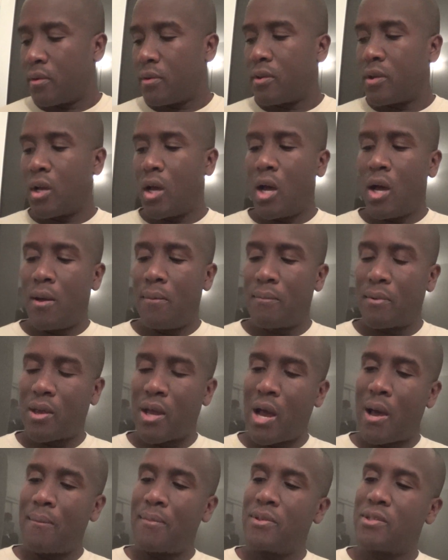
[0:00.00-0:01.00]

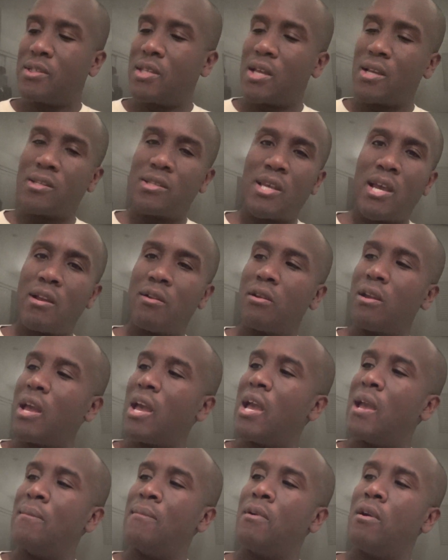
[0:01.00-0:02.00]
Common Sega Saturn
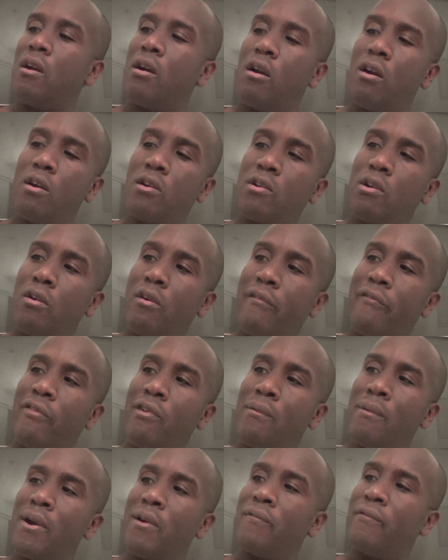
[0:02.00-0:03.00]
game, Hardcore
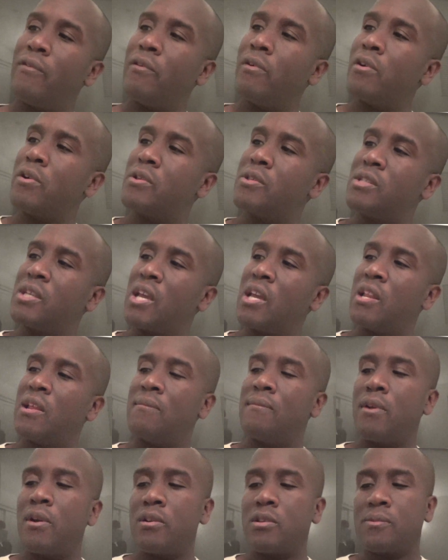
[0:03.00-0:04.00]
4x4, TNN
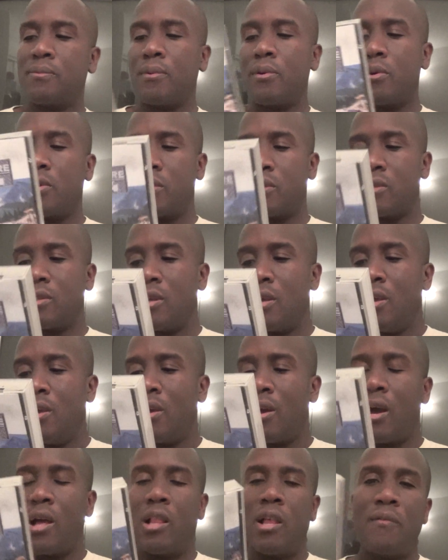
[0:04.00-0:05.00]
Motorsports.
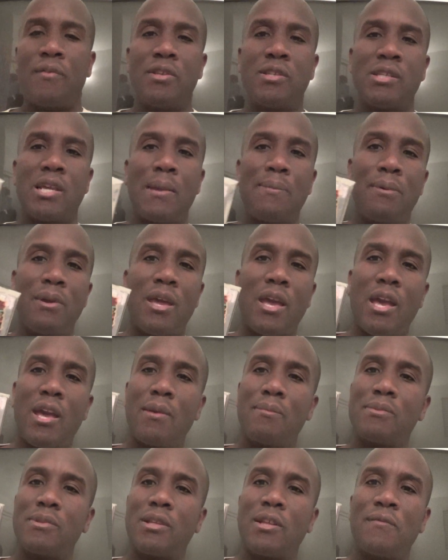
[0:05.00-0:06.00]
I love these type of
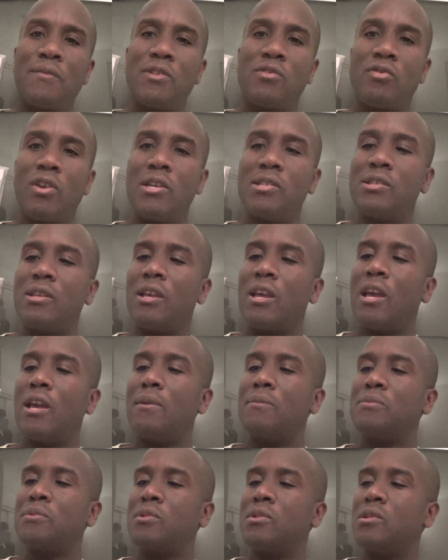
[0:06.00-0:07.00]
games. I love these racing
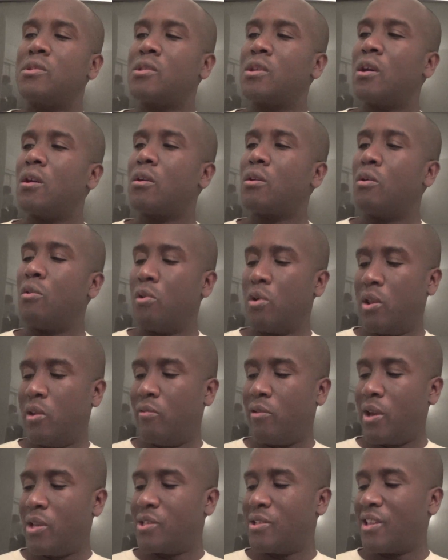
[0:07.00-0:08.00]
games. These corny
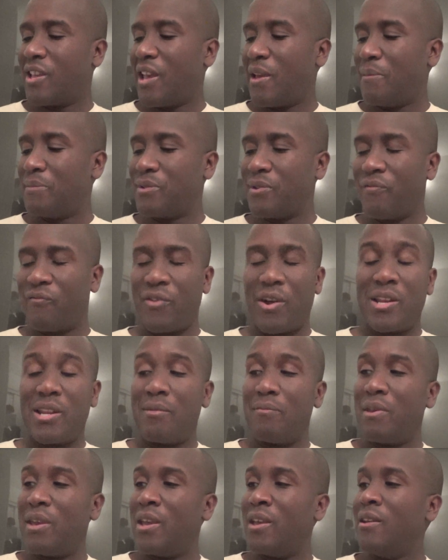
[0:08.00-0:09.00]
racing games. They're fun to
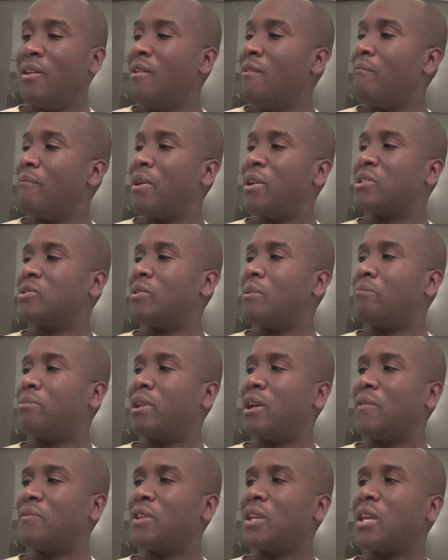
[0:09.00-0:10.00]
me, especially when
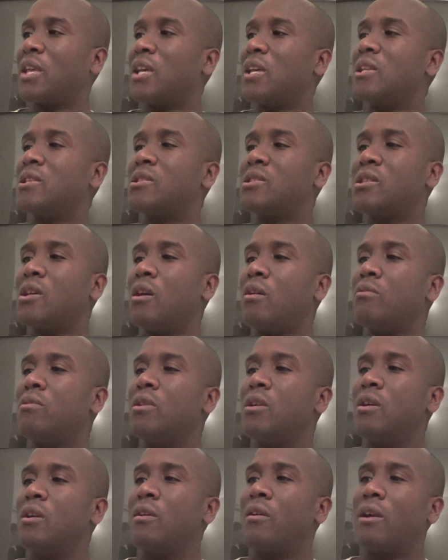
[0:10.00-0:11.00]
playing with the kids. So
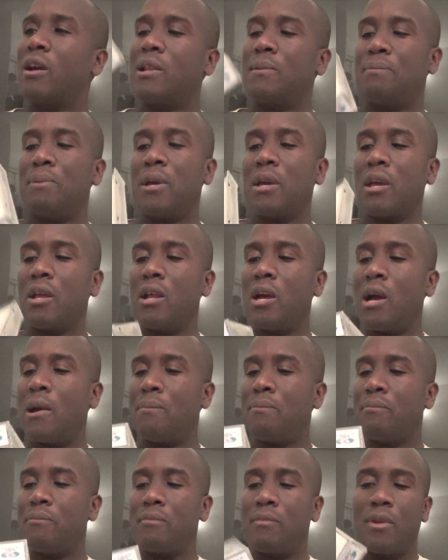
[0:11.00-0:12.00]
I had to pick it
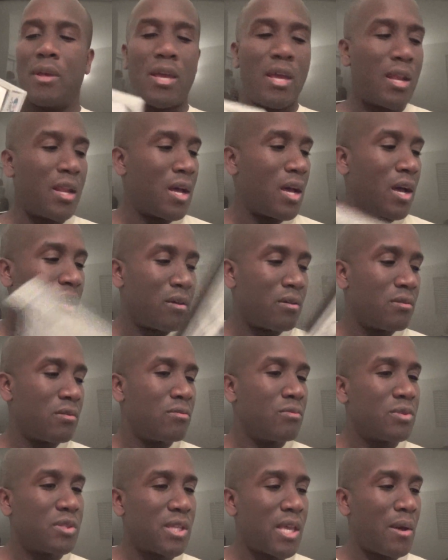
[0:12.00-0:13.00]
up and
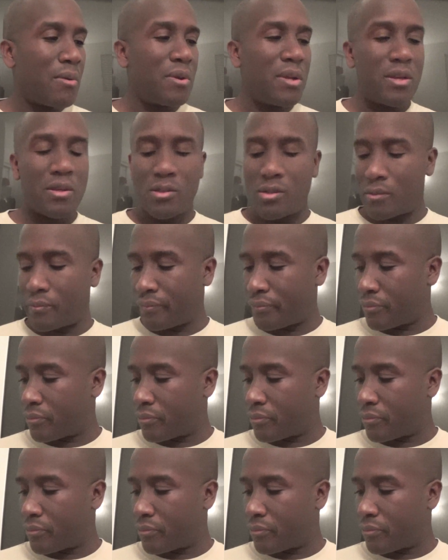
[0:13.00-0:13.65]
see how it is.